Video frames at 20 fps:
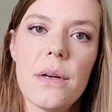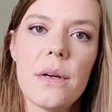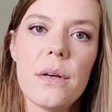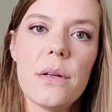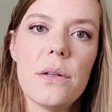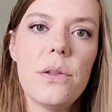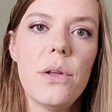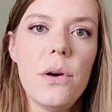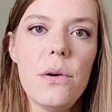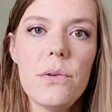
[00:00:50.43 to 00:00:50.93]

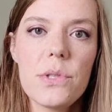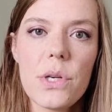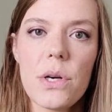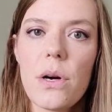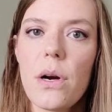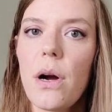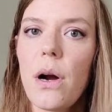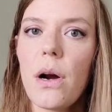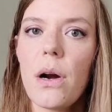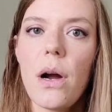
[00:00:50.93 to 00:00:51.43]
Those
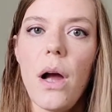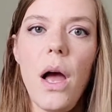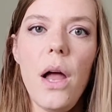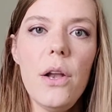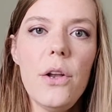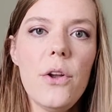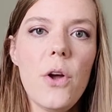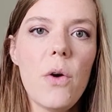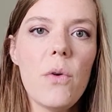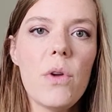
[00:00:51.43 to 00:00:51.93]
are our
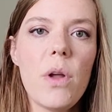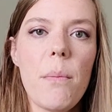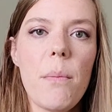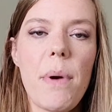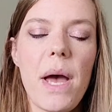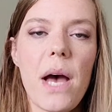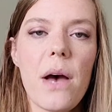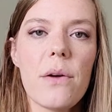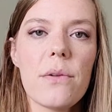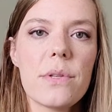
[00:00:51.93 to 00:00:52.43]
unknown
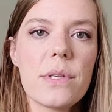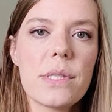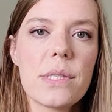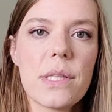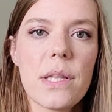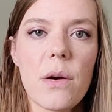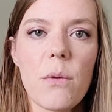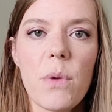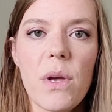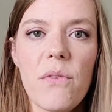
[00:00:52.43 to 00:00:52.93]
amounts
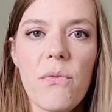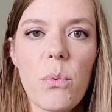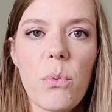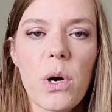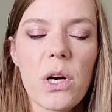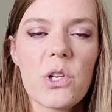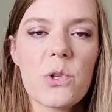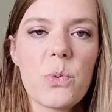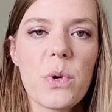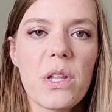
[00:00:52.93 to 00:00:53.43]
that we've
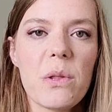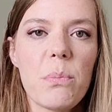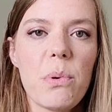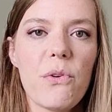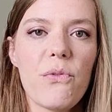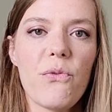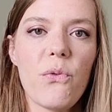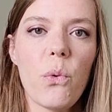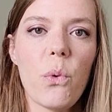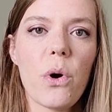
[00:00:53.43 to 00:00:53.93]
worked with
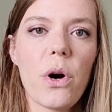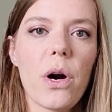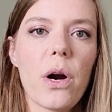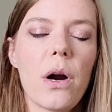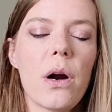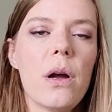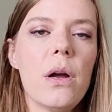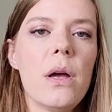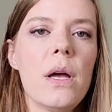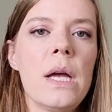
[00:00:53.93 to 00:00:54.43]

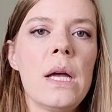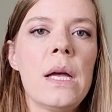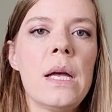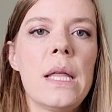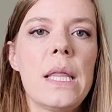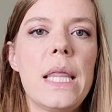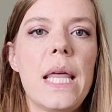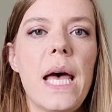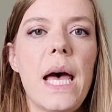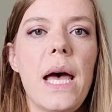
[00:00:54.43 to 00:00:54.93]
before
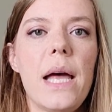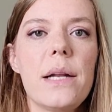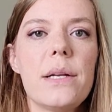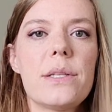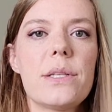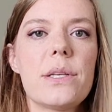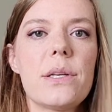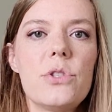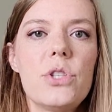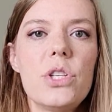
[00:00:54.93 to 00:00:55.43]

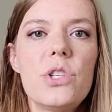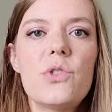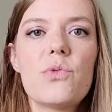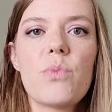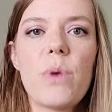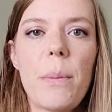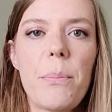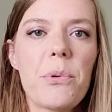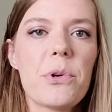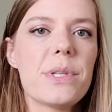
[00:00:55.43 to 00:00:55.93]
that just
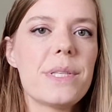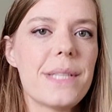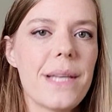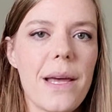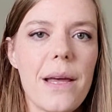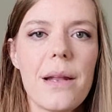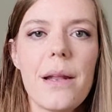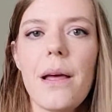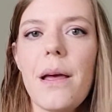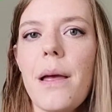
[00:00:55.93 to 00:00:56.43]

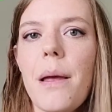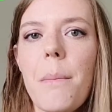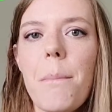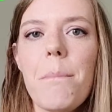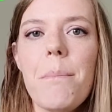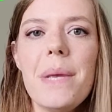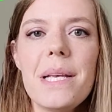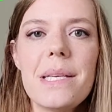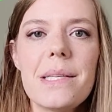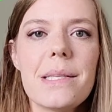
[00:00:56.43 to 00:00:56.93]
represent a
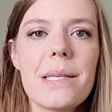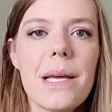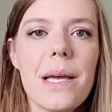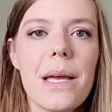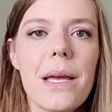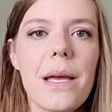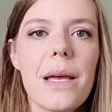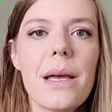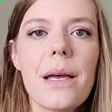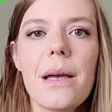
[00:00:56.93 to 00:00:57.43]

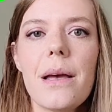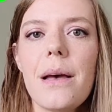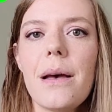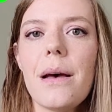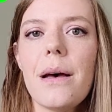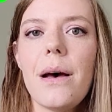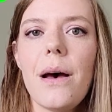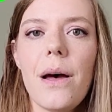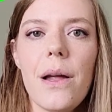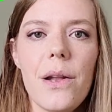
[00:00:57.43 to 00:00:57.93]
missing
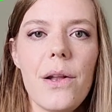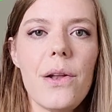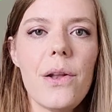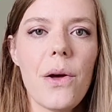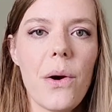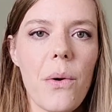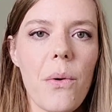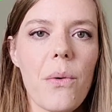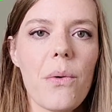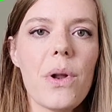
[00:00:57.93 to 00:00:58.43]

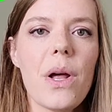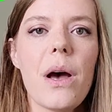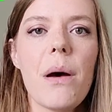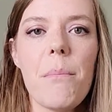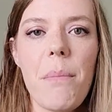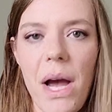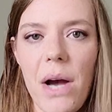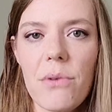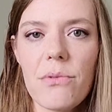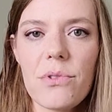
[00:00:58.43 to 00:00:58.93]
unknown
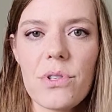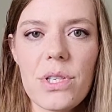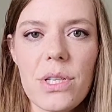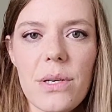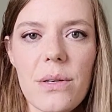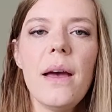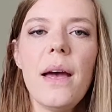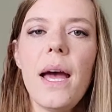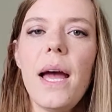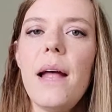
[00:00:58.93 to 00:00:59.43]
amount.
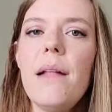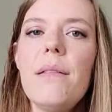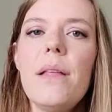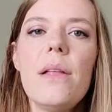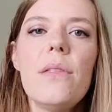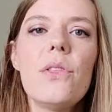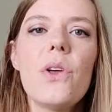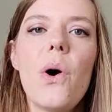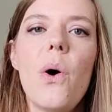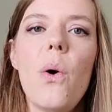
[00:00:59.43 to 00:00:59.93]
And
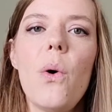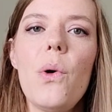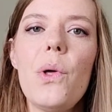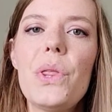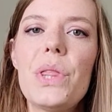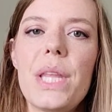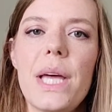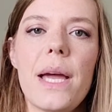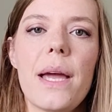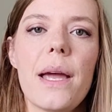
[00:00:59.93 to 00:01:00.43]
then the whole
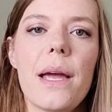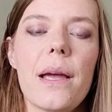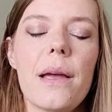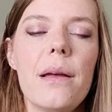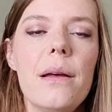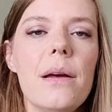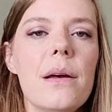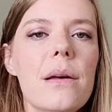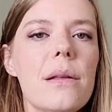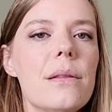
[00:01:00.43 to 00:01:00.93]
thing,
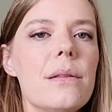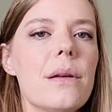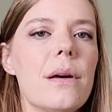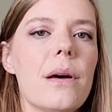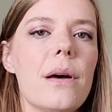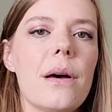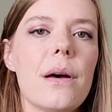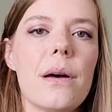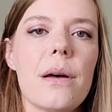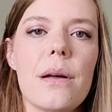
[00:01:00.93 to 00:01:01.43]

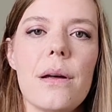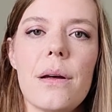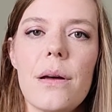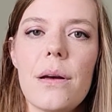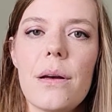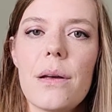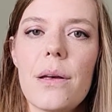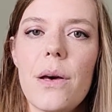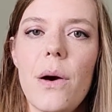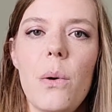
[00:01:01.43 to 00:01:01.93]
the
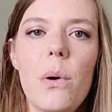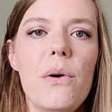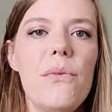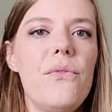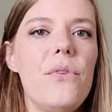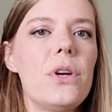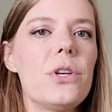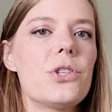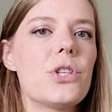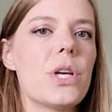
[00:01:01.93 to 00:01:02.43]

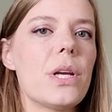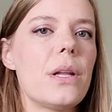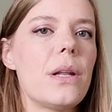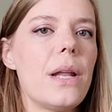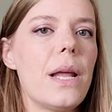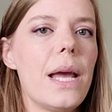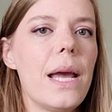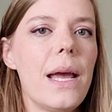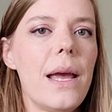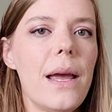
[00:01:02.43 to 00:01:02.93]
coefficient
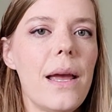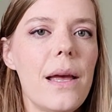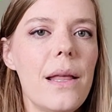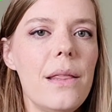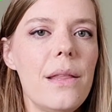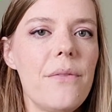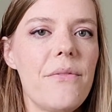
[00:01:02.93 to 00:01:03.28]
and the